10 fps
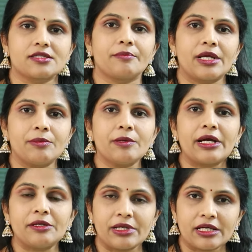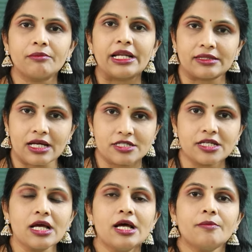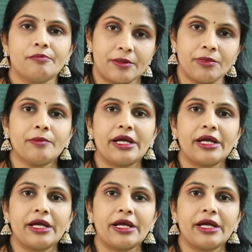The baby might become lethargic, baby